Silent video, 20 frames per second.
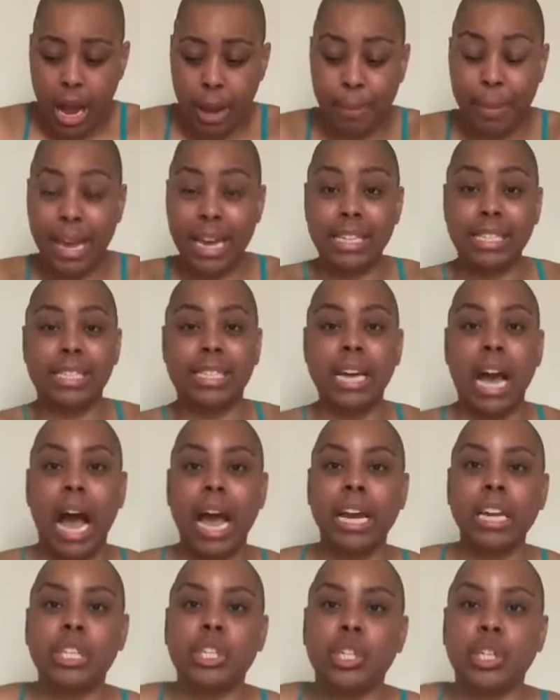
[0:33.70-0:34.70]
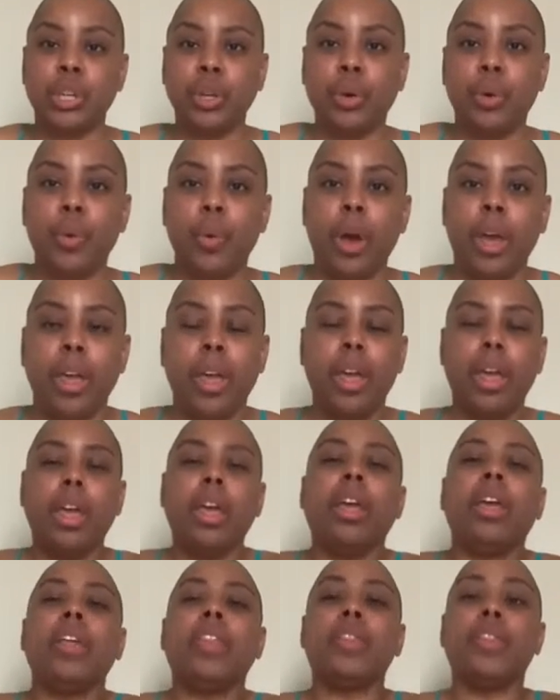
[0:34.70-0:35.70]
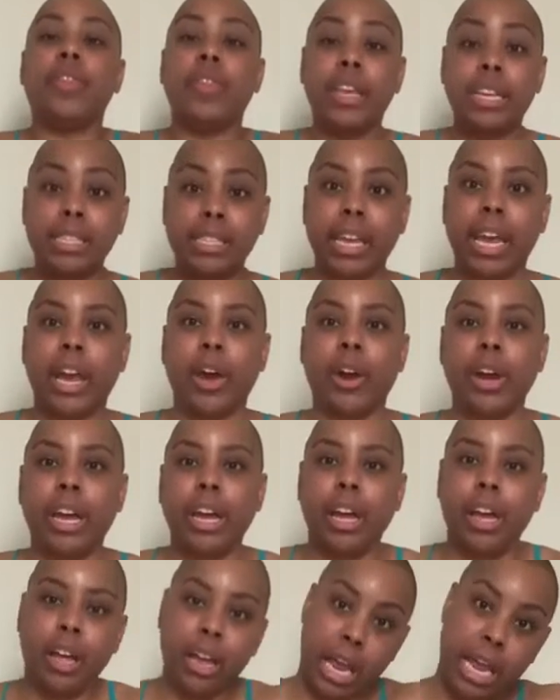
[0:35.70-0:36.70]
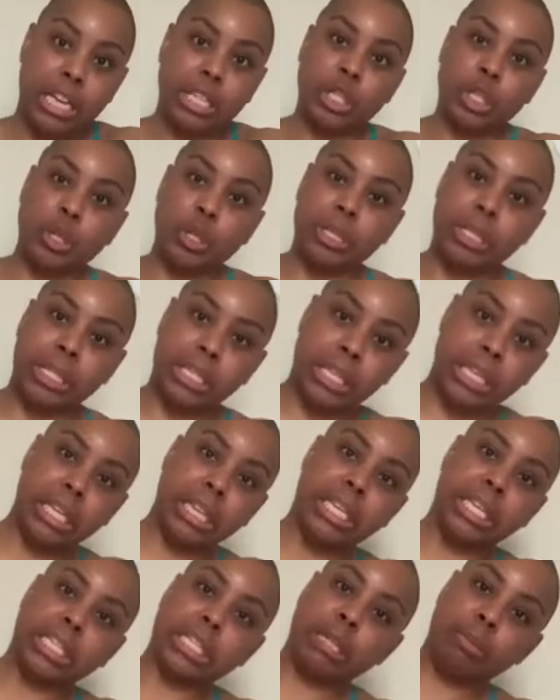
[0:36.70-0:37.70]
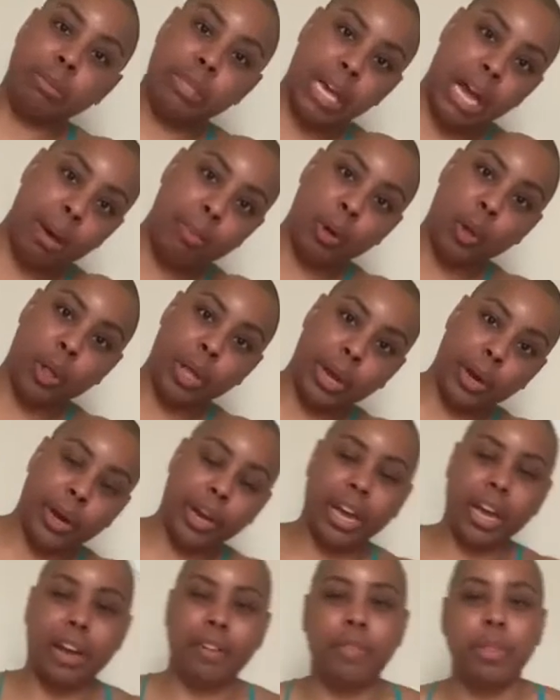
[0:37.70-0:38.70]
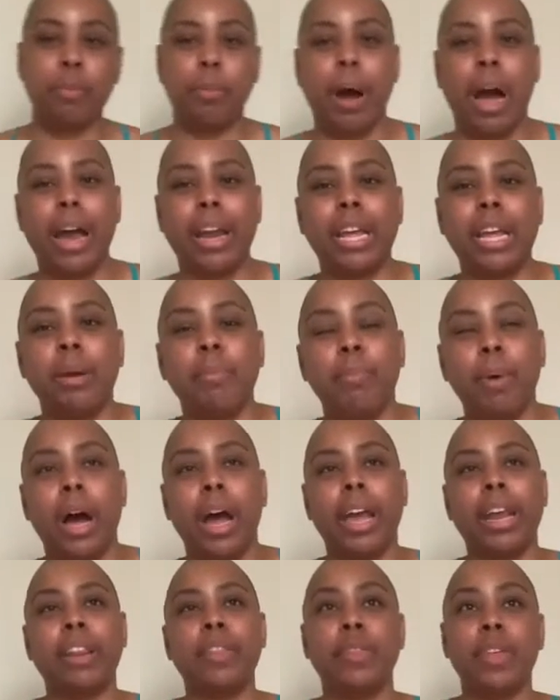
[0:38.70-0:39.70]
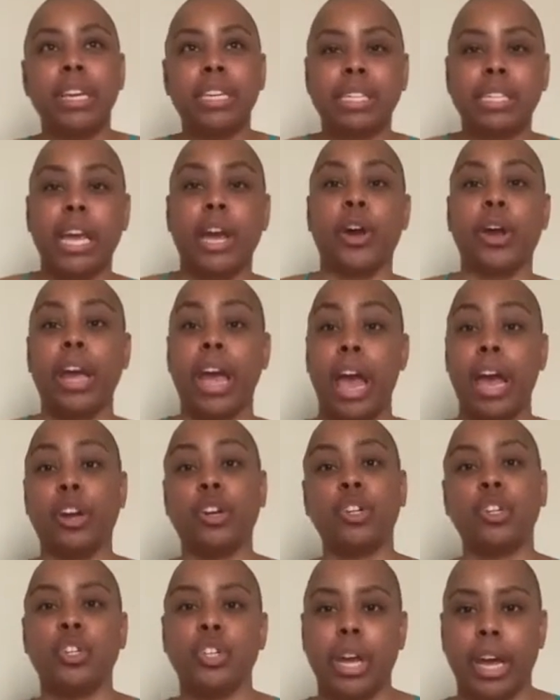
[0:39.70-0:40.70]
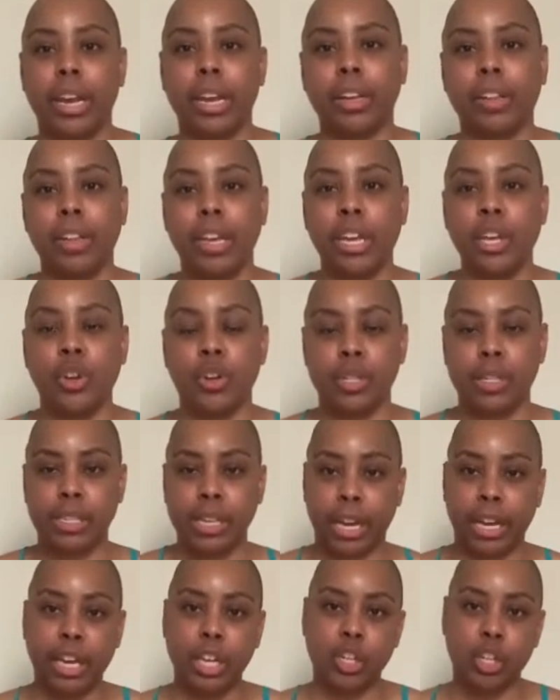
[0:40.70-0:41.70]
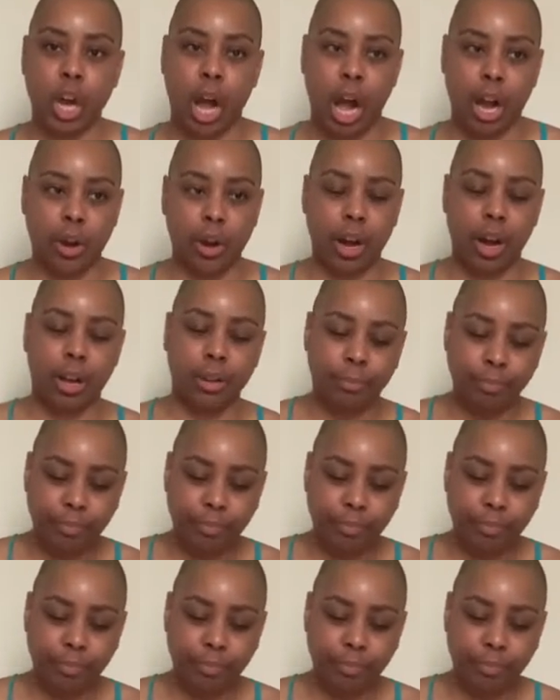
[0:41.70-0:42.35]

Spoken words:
is tied to this area, as you can see, this abdominal area of the body, but this area energetically, your second chakra,